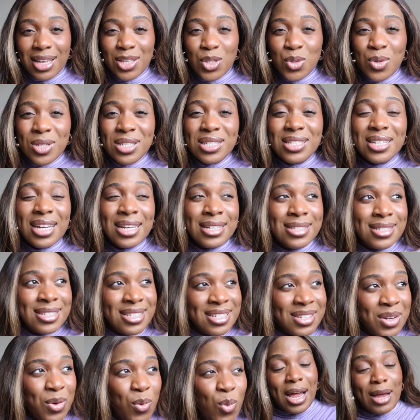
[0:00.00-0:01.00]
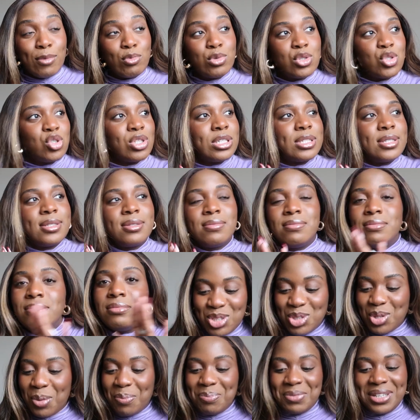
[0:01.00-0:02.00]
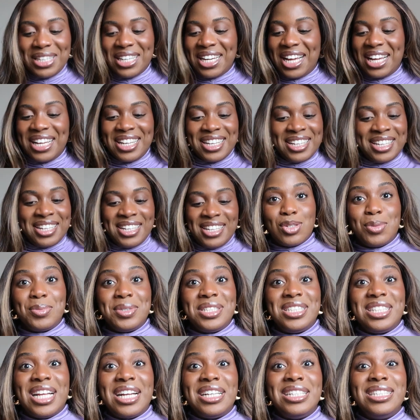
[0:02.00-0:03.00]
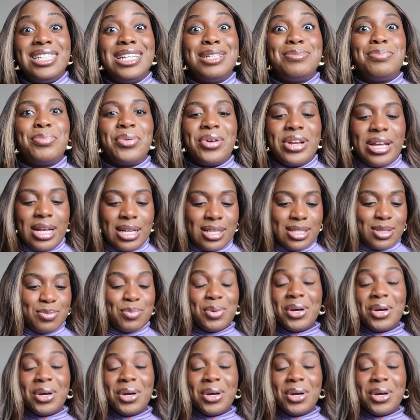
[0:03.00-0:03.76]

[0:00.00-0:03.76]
2019, I was just shopping like somebody that needed prayers.